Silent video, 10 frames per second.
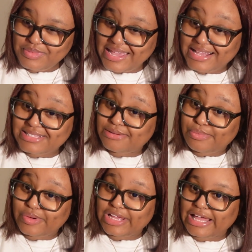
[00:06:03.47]
at some
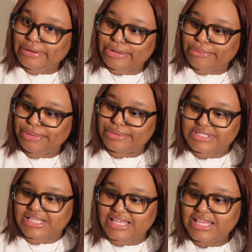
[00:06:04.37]
point. I don't know. We're going to
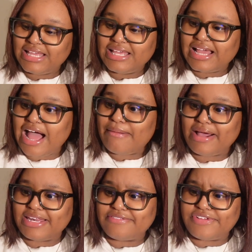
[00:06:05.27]
see. I might
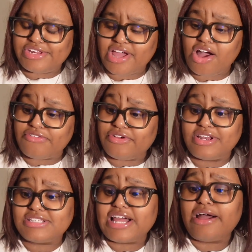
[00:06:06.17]
need a videographer at
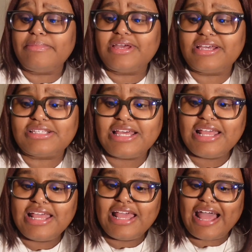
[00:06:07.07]
this time because
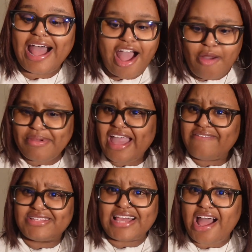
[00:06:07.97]
I don't be
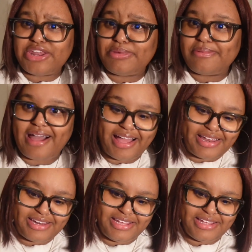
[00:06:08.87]
having time to be
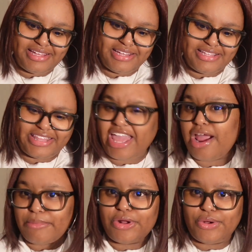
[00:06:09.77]
behind the
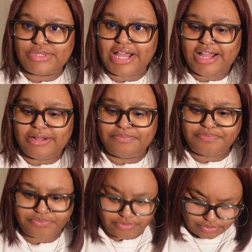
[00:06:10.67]
camera the whole time.
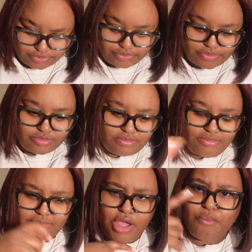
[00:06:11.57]

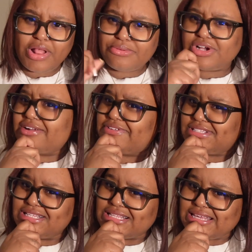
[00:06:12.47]
Well, I'm trying to
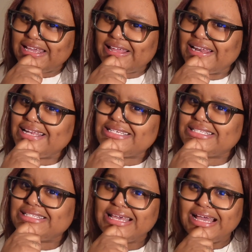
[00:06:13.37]
facilitate. Like, it
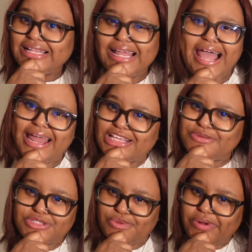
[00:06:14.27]
just, like, how that's
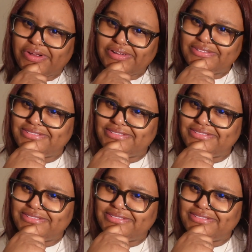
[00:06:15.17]
supposed to work?